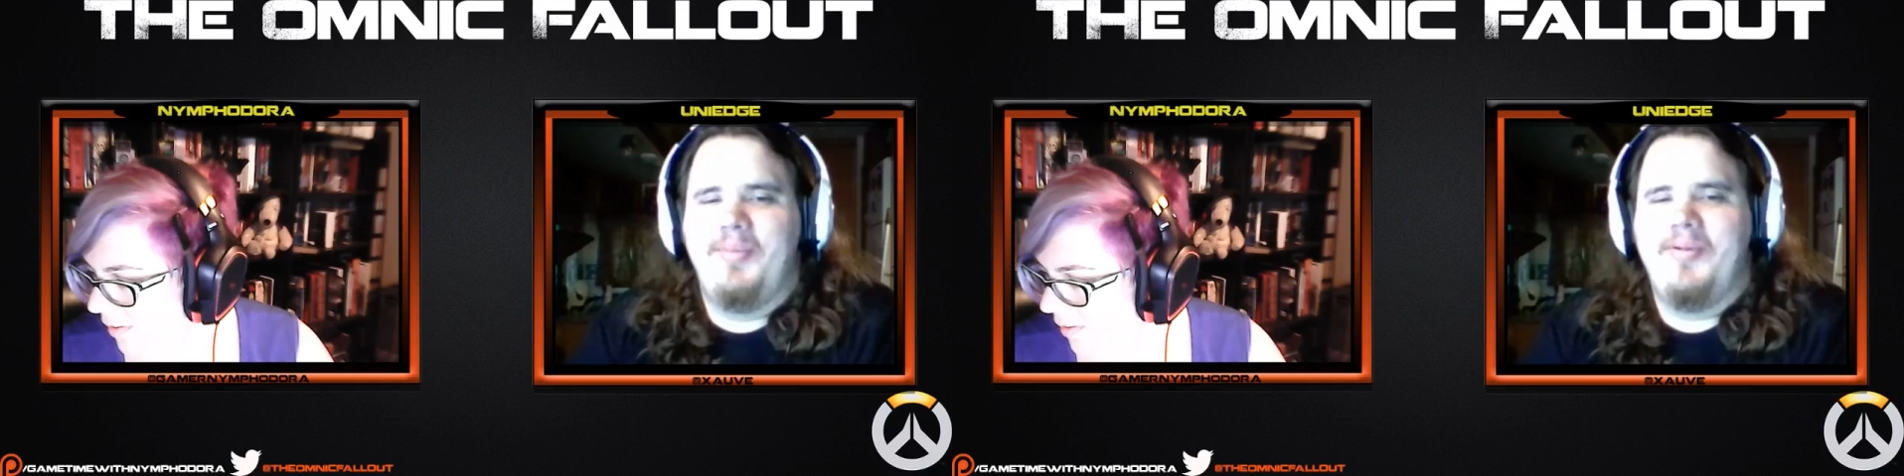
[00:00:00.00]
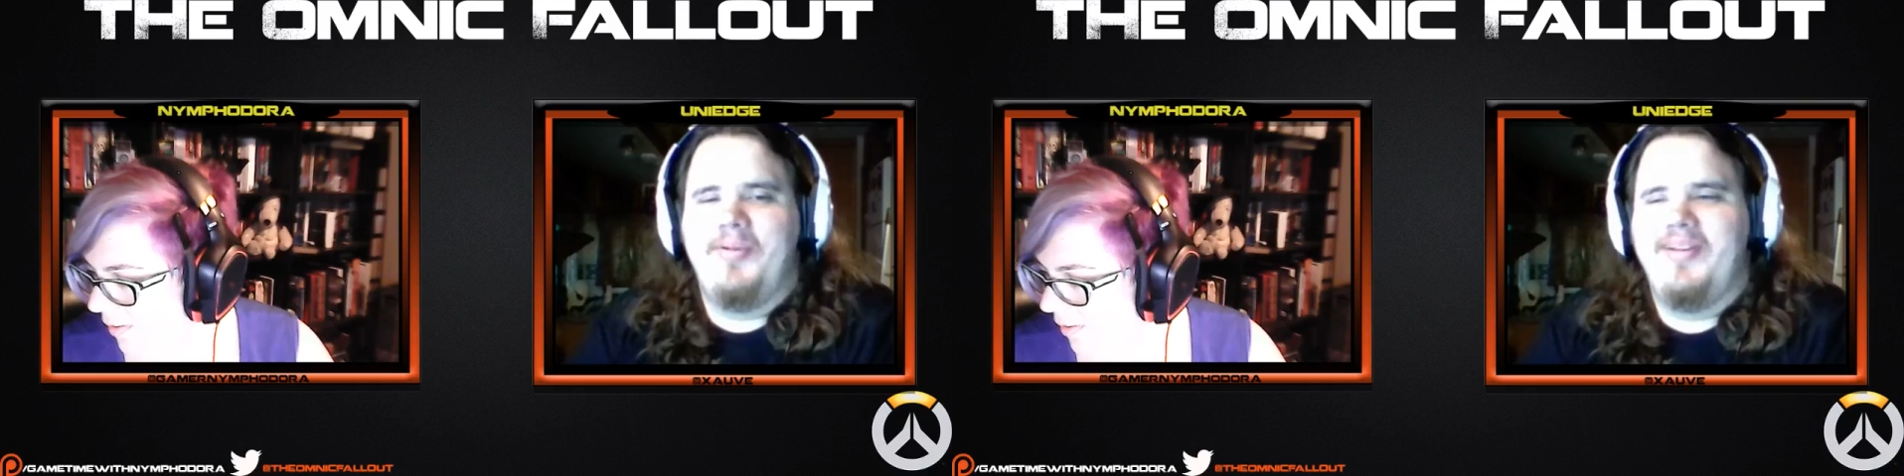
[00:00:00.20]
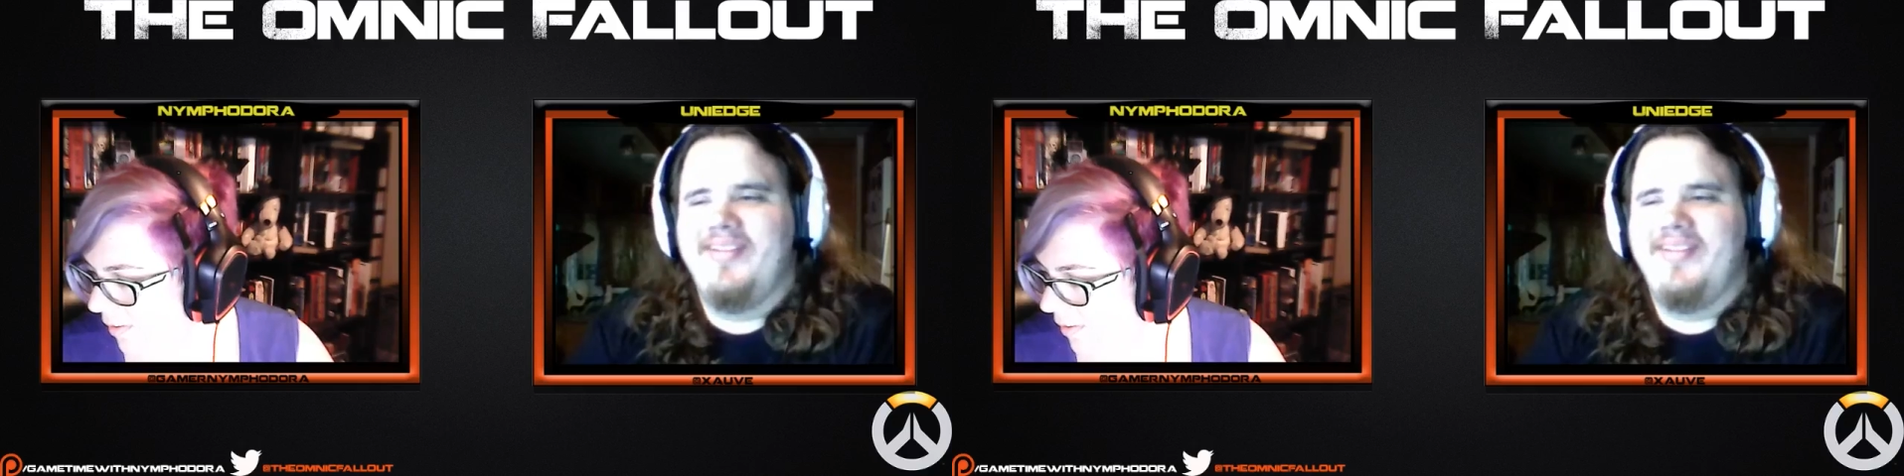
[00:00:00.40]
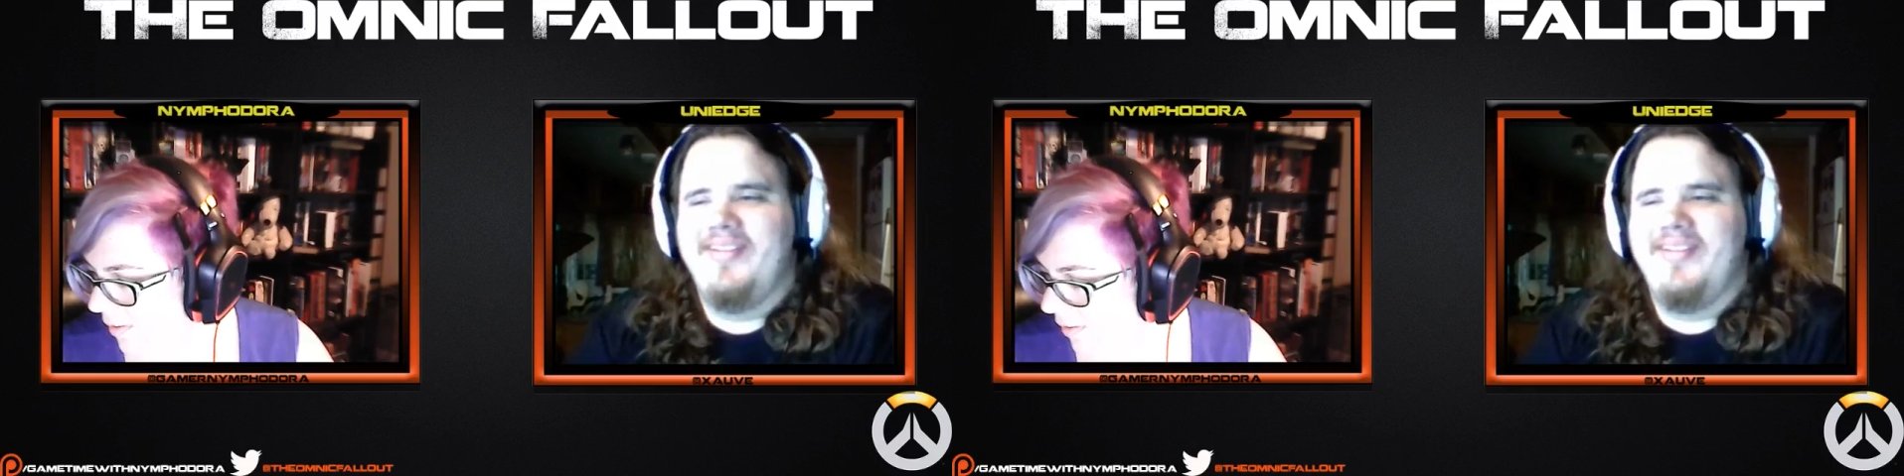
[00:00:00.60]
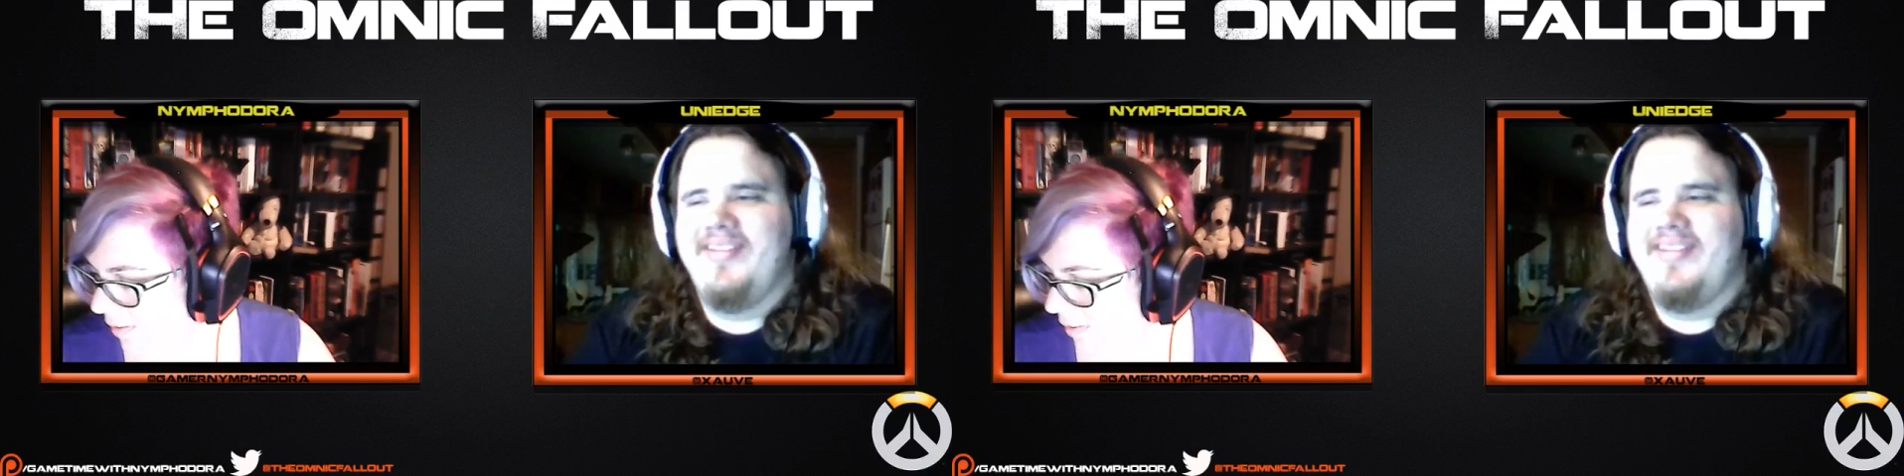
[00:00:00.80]
boring to
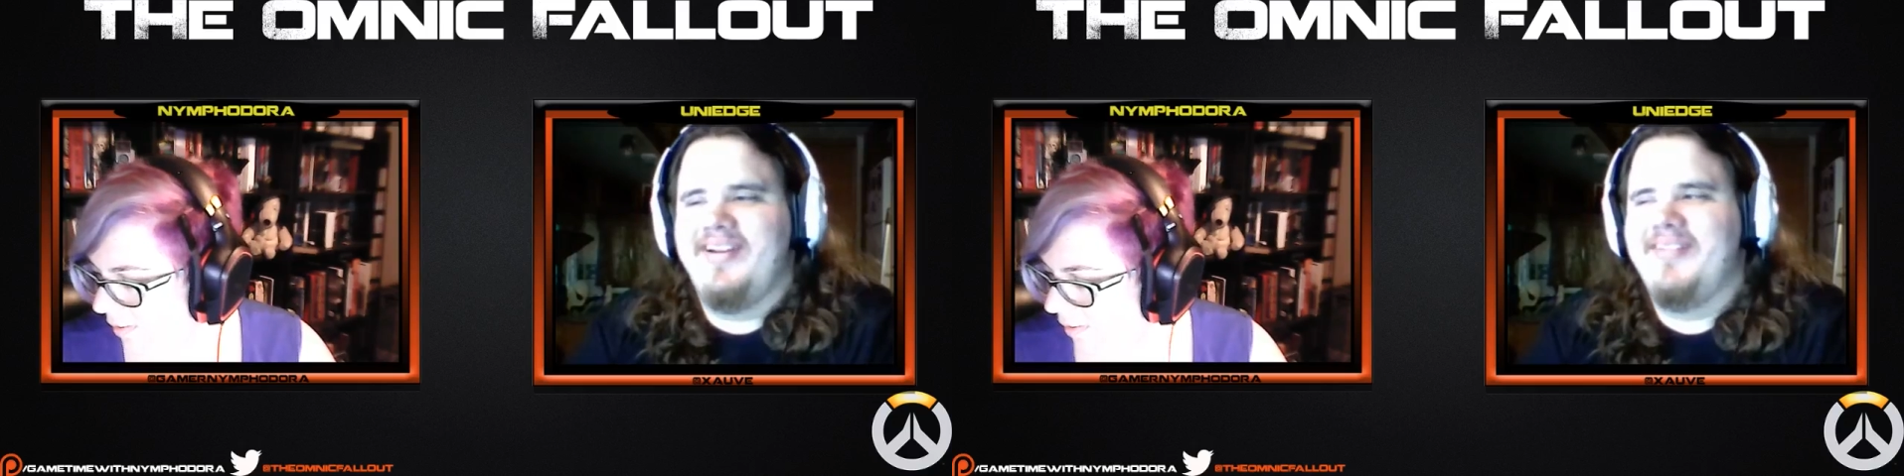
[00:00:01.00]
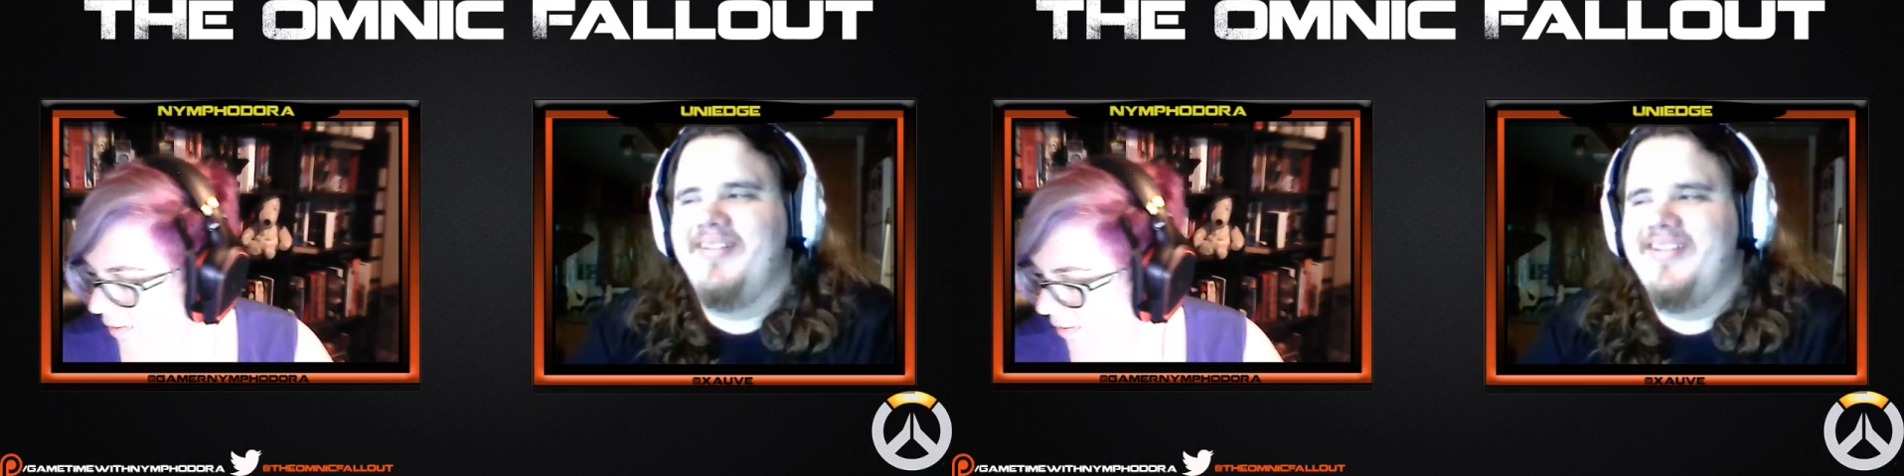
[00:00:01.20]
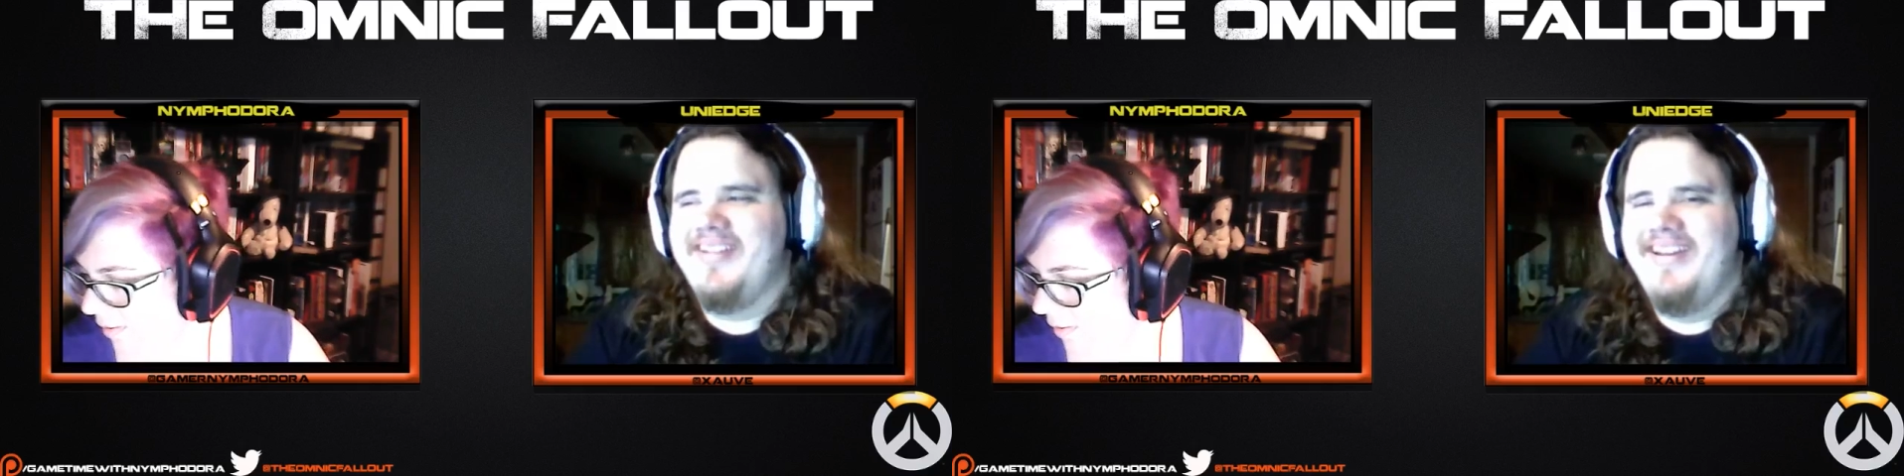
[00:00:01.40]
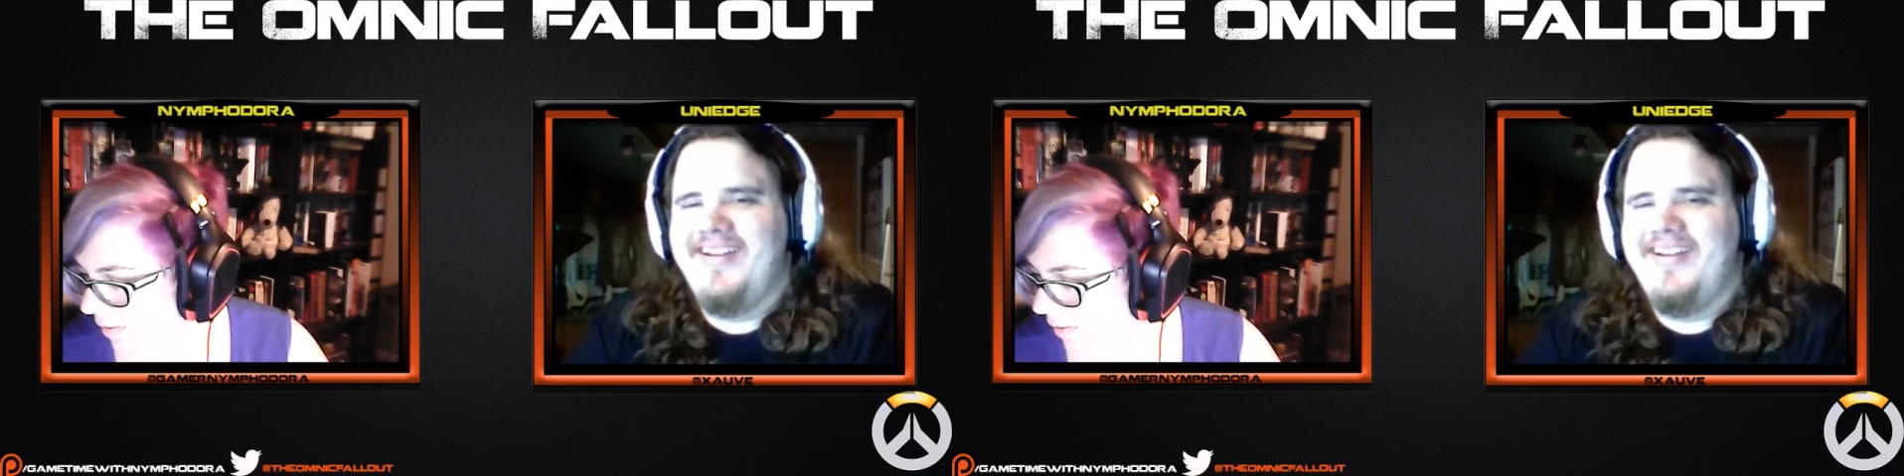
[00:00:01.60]
sit there and watch